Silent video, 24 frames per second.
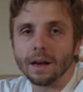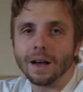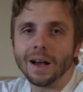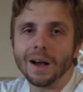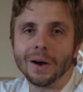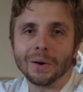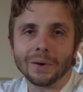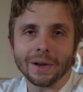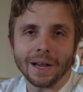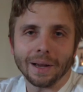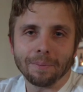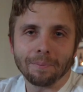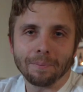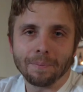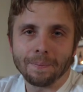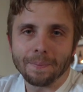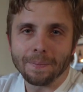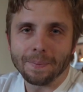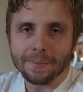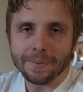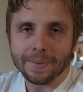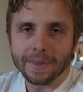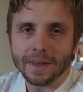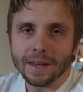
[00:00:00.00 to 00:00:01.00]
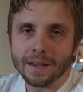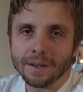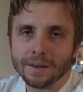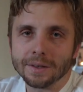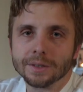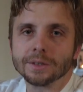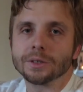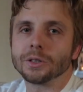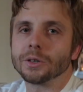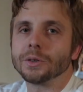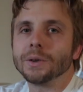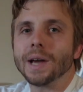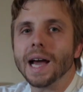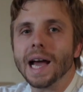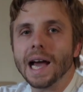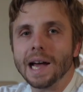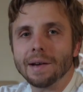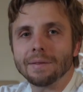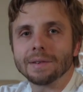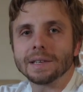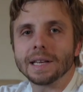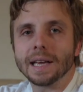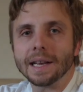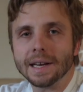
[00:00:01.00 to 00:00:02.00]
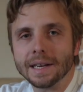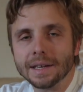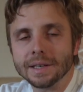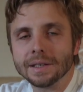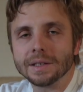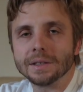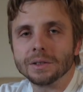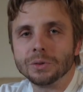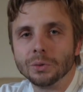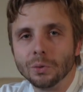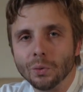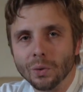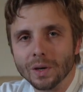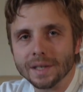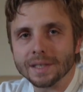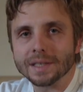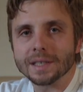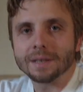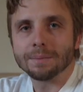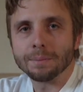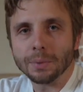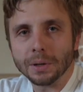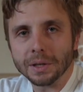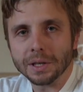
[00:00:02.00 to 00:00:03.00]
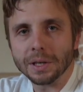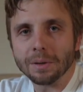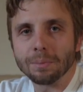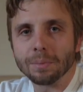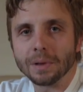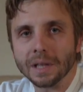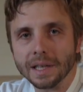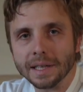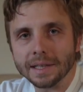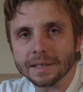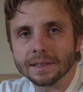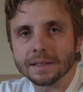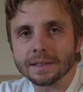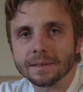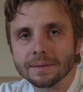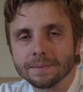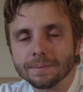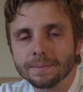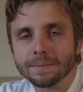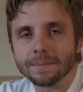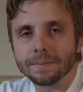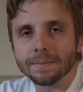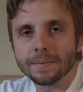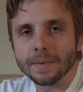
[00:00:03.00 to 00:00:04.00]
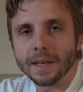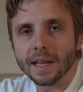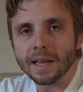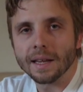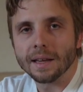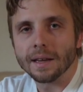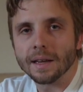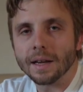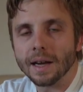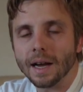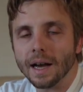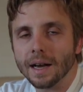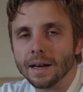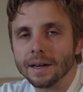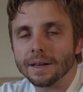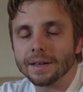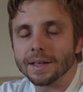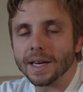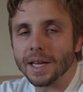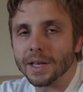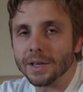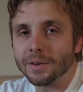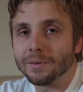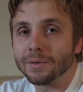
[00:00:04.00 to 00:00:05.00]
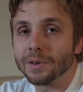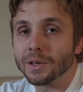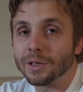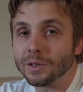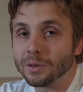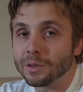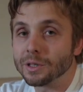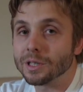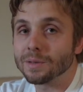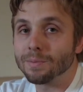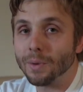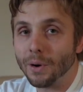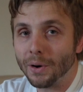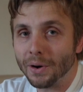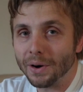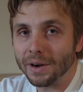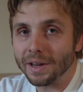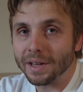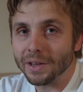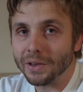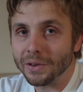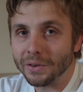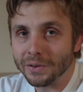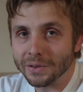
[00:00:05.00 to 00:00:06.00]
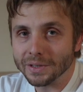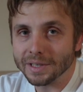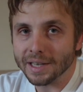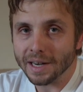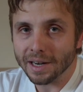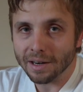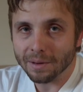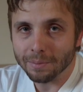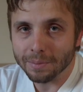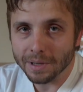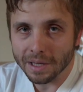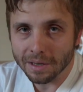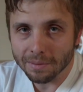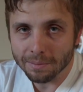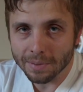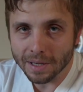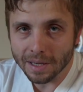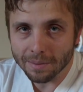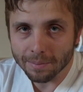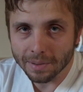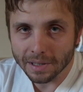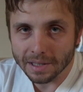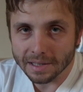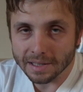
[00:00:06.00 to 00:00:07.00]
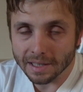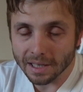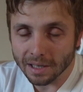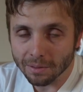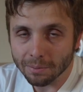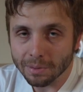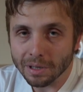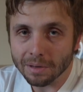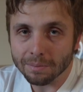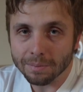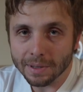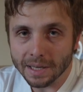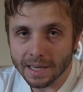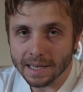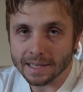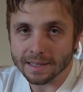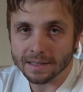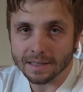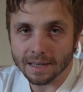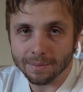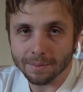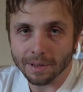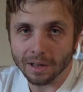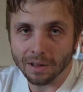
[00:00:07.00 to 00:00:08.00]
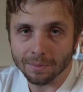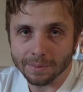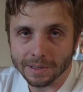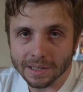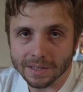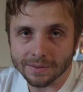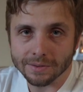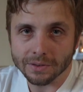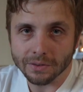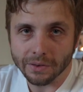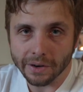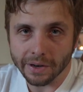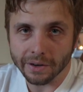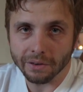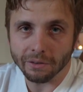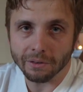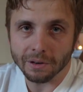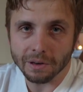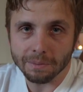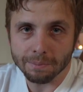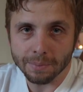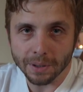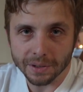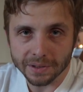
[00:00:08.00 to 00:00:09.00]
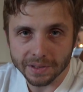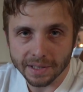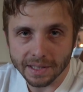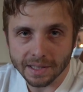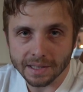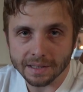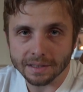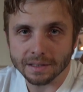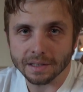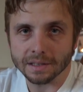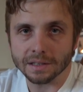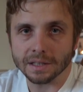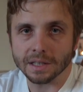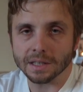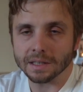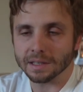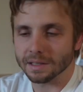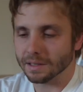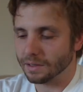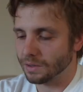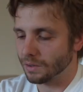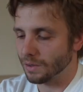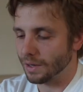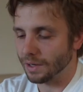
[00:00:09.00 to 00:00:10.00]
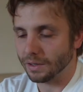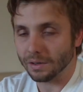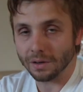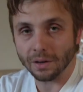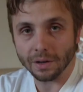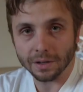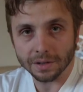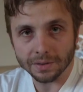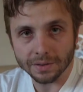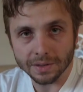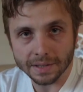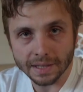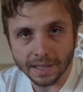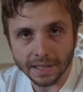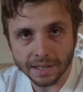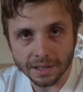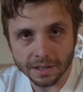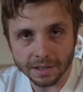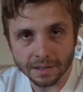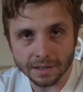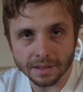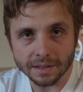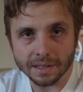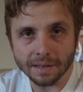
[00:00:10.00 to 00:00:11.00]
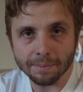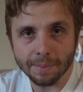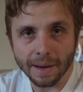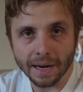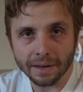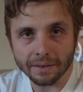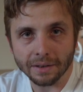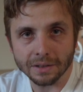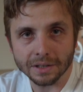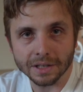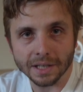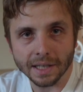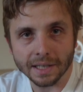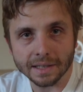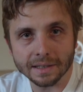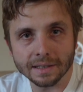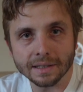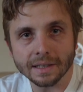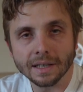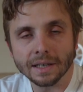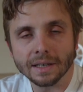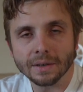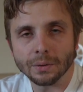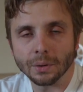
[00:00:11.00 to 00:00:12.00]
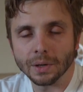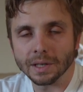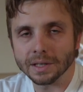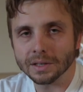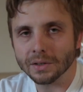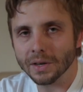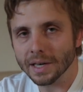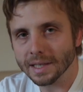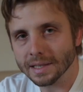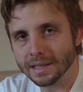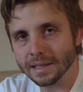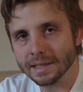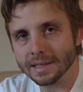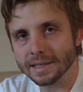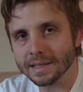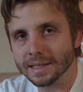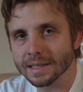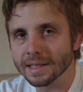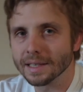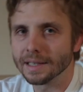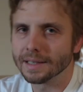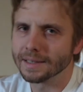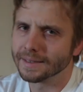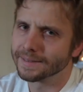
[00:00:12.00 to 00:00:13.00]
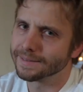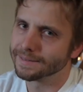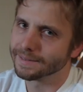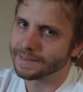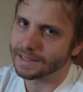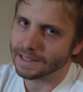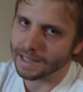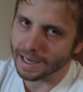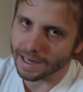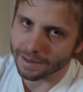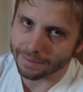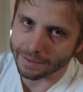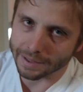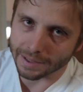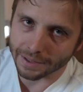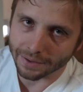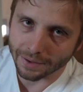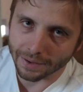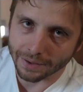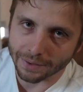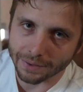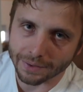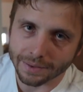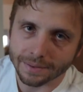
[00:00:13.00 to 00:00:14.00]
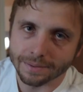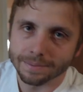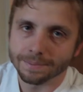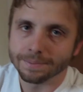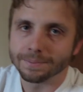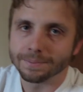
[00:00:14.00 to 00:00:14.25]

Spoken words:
Okay, so you have a tenant who wants to book your place. Now you're smart and you used Airbnb because Airbnb has some elements of screening already built in, such as credit card authorizations and background checks, whereas Craigslist, kind of on your own.